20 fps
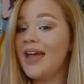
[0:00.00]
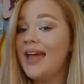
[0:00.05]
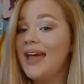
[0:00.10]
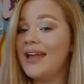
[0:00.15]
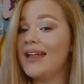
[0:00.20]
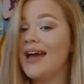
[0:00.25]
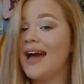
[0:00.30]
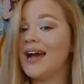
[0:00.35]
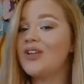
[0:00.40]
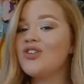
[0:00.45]

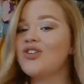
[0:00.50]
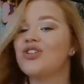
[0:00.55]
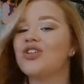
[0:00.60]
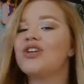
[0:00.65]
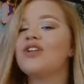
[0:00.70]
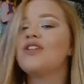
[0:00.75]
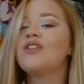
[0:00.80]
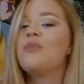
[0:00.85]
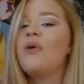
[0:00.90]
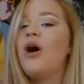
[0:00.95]
it
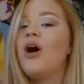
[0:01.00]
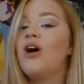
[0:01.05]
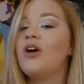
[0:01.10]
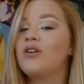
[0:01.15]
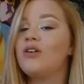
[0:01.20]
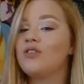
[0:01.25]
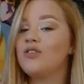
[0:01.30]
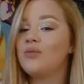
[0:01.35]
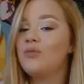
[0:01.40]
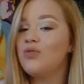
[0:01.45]
actually
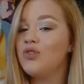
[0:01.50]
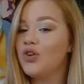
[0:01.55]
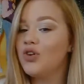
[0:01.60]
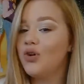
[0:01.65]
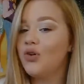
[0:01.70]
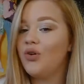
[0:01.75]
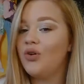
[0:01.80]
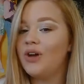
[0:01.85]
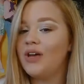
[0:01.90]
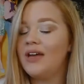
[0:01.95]
sparked some
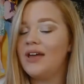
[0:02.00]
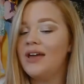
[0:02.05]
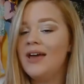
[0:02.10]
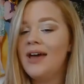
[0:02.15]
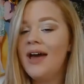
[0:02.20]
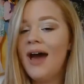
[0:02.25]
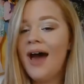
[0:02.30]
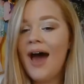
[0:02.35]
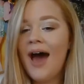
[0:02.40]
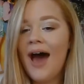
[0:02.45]
joy,
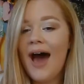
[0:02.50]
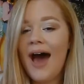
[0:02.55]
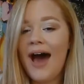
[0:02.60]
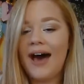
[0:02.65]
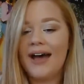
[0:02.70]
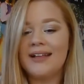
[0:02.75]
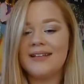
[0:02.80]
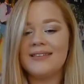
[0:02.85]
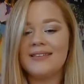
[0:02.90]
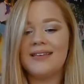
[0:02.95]

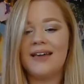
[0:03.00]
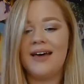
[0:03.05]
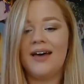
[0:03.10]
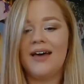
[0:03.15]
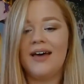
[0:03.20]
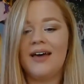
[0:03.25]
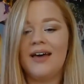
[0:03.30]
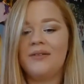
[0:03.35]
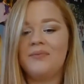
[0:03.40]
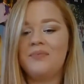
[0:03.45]
and
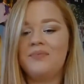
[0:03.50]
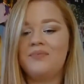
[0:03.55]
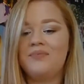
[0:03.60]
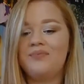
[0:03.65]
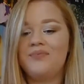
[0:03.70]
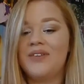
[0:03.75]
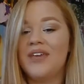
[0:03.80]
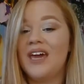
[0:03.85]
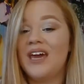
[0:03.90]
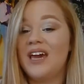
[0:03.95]

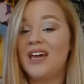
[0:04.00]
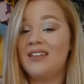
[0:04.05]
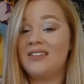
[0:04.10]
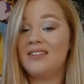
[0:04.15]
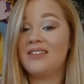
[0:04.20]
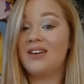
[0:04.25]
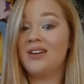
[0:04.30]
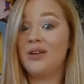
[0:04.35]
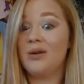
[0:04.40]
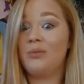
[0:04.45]

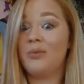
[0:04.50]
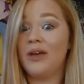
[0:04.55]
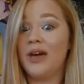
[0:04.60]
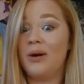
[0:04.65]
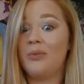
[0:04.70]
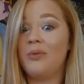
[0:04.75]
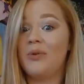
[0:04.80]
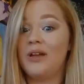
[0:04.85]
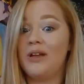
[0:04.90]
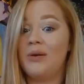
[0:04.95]
it's going to be
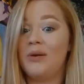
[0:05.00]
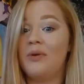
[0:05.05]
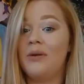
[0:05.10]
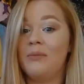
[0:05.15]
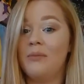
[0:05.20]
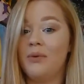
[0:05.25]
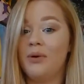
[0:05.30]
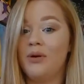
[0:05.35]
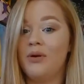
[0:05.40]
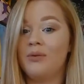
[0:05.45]
happening a
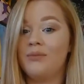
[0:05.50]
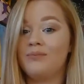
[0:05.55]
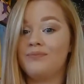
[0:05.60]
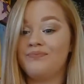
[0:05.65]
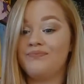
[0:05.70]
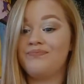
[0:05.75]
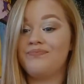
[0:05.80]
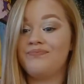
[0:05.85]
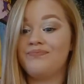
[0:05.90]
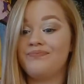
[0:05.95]
bit more.
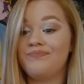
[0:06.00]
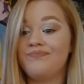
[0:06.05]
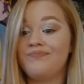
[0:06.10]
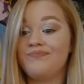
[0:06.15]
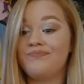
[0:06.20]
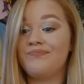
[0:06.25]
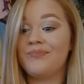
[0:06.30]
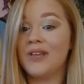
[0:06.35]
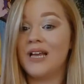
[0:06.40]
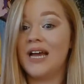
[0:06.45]

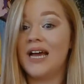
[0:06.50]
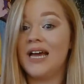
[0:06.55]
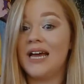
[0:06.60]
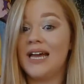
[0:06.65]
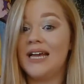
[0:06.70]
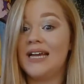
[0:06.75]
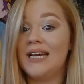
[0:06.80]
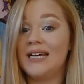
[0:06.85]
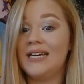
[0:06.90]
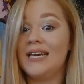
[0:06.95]

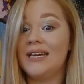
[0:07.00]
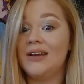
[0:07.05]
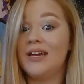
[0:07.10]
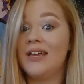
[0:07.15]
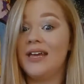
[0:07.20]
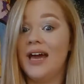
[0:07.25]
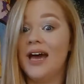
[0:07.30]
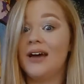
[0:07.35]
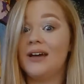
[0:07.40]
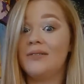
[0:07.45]

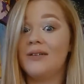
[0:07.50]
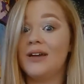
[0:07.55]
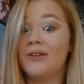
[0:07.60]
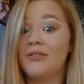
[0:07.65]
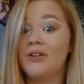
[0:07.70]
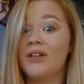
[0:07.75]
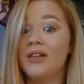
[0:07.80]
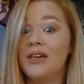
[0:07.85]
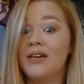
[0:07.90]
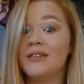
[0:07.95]
Yeah, it
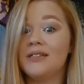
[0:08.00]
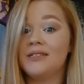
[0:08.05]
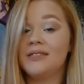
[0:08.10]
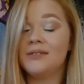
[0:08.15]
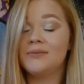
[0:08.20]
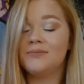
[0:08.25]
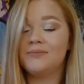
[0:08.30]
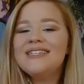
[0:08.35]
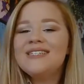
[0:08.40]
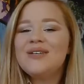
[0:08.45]
really
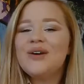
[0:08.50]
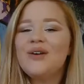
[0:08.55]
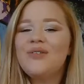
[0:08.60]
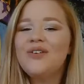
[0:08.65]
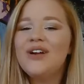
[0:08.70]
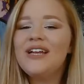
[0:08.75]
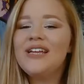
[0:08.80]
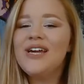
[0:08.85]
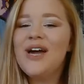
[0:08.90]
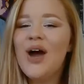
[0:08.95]
is. So I
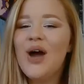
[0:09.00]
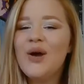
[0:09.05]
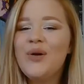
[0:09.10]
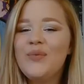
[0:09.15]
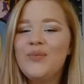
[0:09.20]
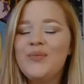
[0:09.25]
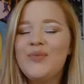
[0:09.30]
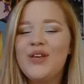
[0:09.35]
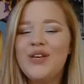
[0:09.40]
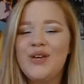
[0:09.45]
really
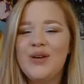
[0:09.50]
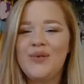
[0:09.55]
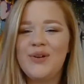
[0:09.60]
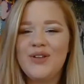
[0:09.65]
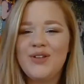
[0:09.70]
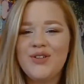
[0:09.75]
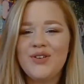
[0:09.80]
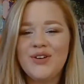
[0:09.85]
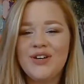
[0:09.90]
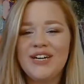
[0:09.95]
hope that you
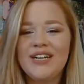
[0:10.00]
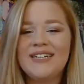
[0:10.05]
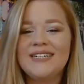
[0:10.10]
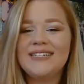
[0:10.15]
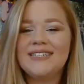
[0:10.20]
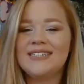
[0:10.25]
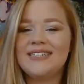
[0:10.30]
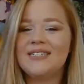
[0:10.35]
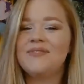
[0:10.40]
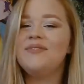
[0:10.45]

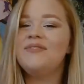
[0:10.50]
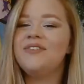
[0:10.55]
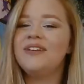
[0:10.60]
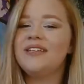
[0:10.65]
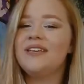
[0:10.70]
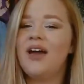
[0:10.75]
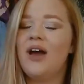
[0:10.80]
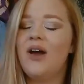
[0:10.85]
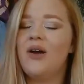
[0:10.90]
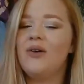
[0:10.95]
enjoyed this
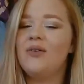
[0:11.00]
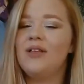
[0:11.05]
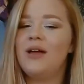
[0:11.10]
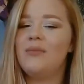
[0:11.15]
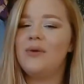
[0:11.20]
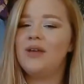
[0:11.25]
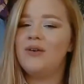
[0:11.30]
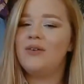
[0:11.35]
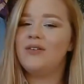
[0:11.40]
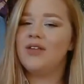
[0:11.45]
video.
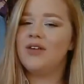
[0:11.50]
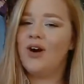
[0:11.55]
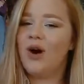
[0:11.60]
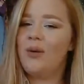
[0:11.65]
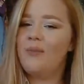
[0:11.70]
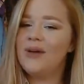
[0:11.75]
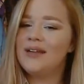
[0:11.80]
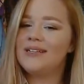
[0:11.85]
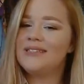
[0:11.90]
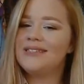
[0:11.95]
Let me know in the
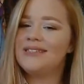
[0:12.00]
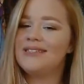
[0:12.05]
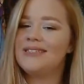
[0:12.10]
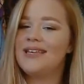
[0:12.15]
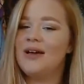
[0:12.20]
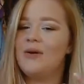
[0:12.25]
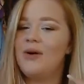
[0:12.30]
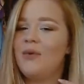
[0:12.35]
comments